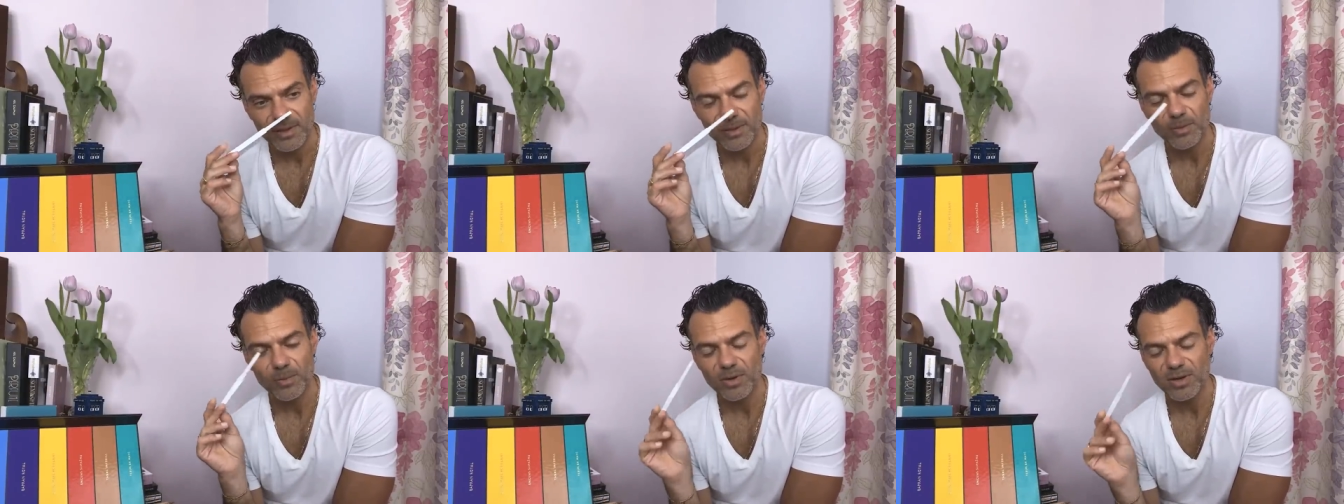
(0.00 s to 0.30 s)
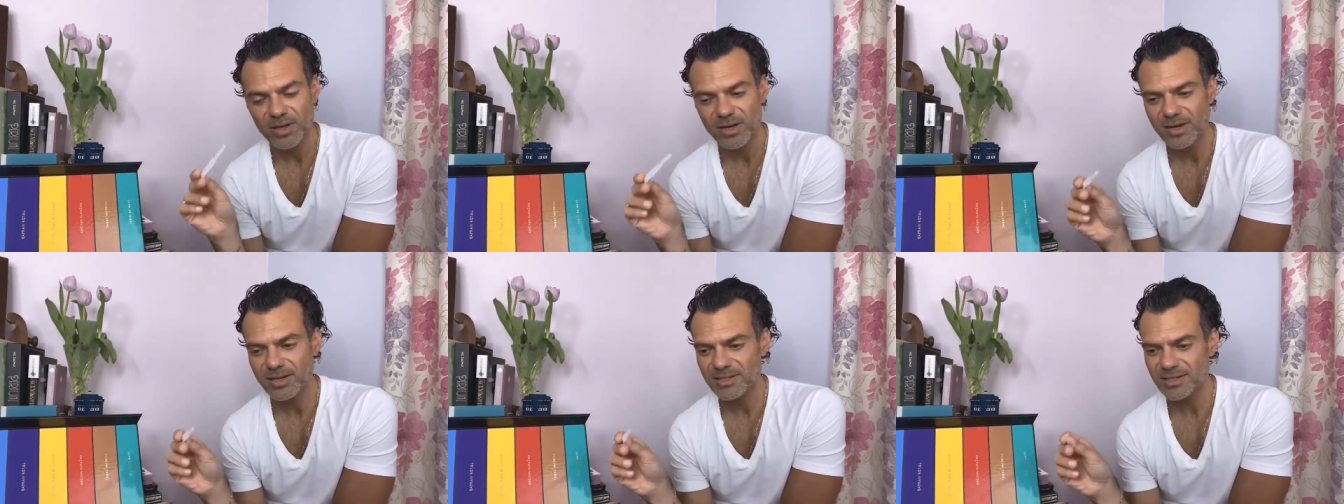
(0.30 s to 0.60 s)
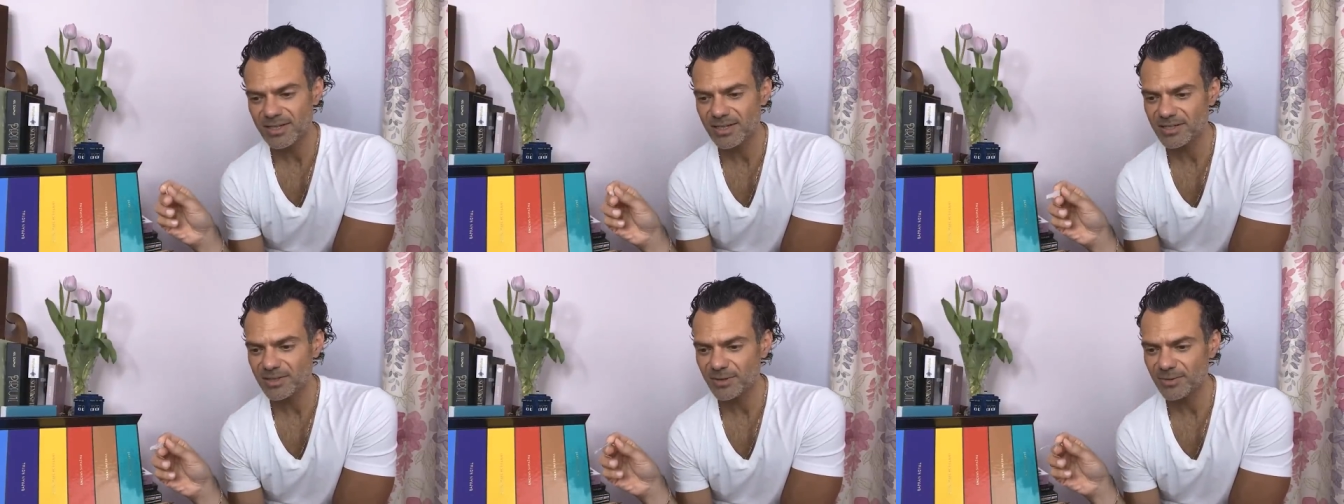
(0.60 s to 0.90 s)
What can I
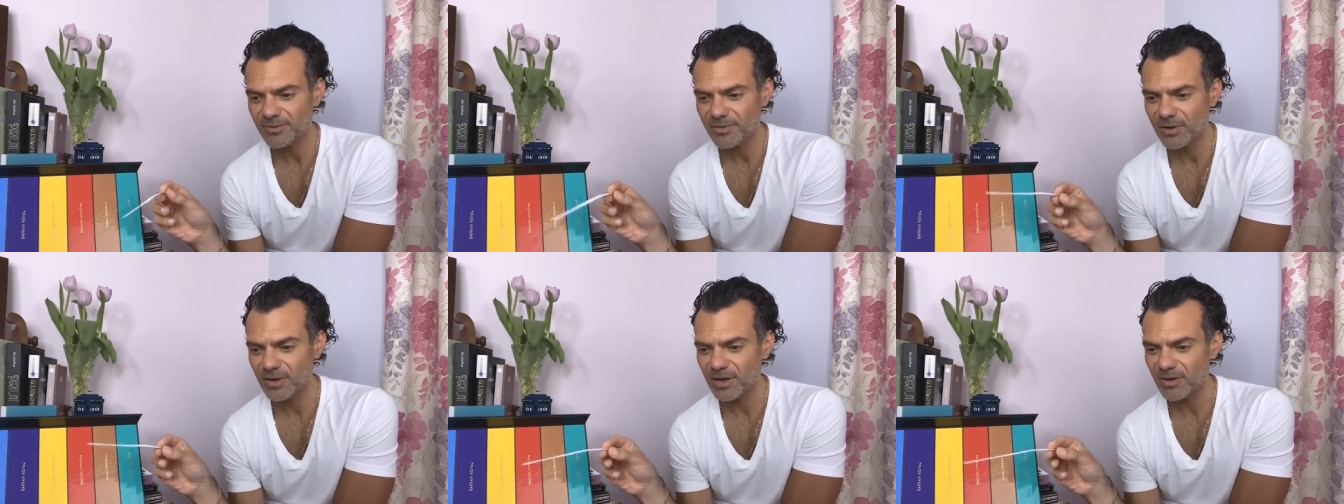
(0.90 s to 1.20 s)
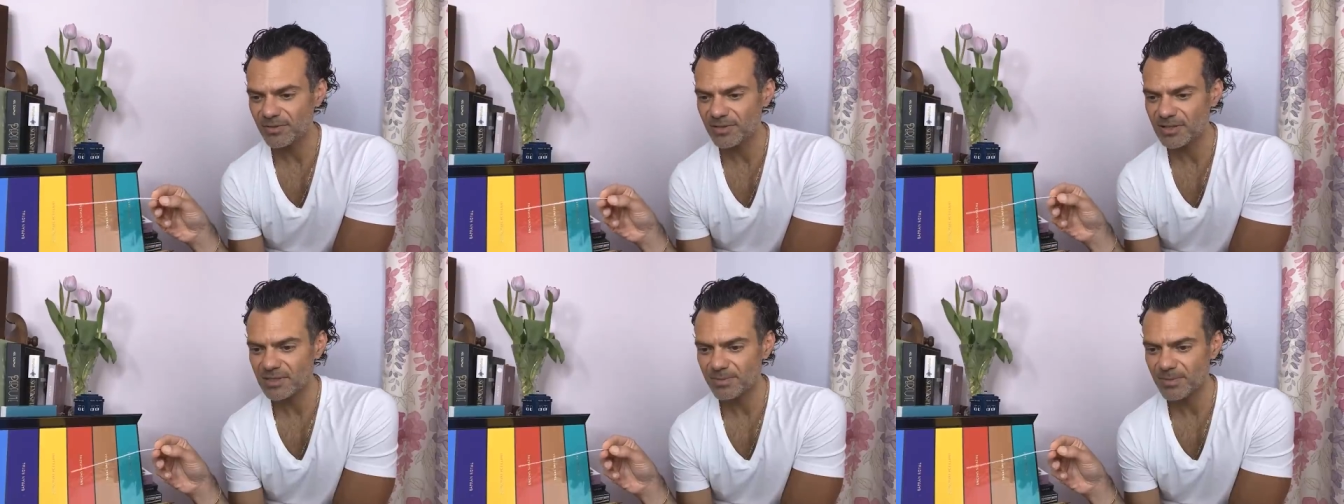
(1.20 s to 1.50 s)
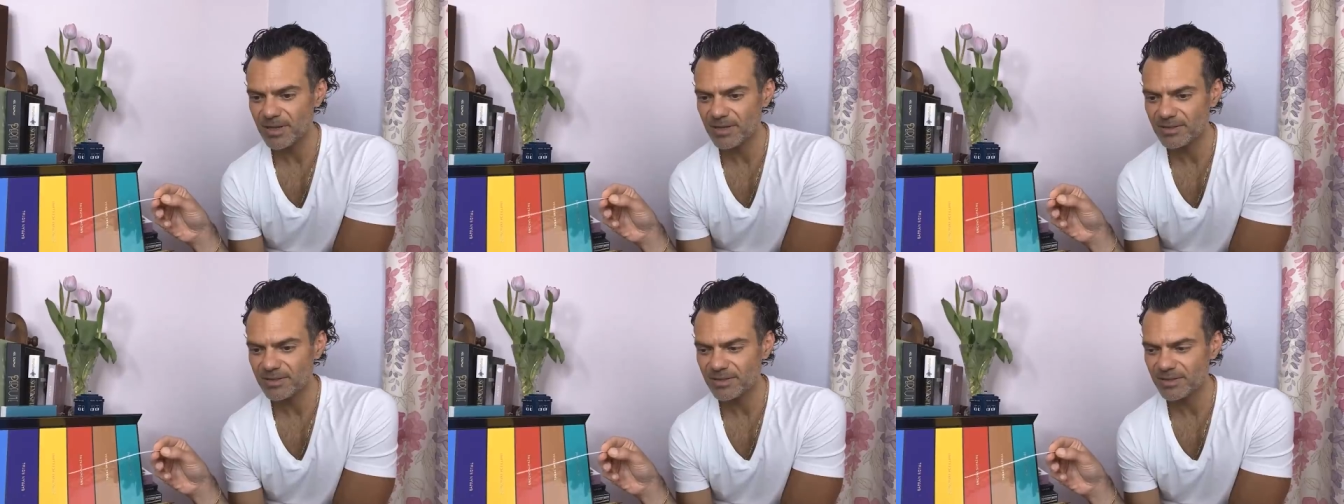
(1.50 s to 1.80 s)
say so far, having
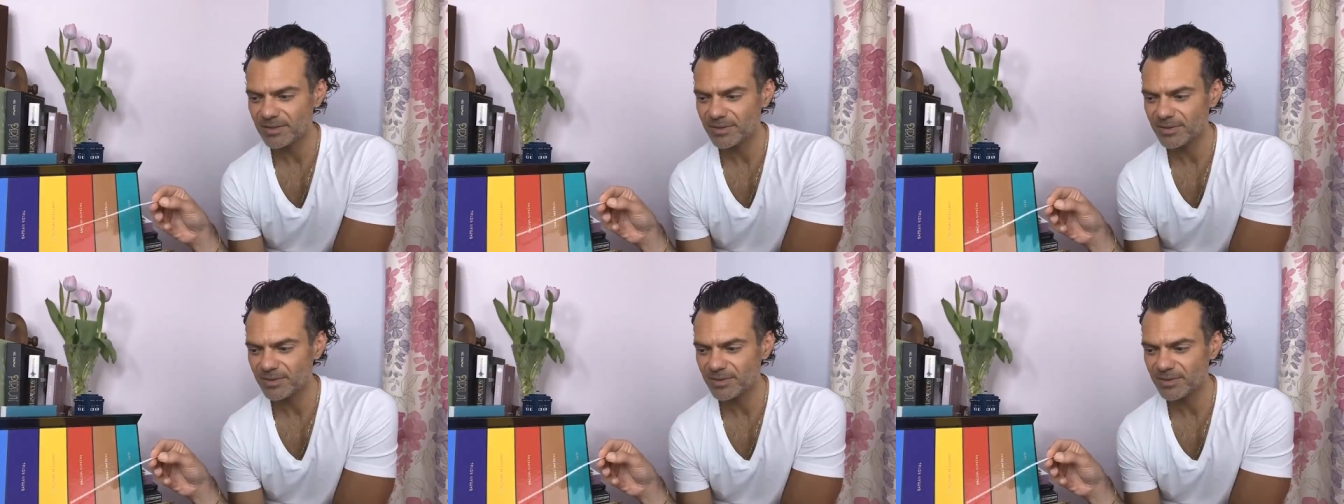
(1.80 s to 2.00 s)
smelled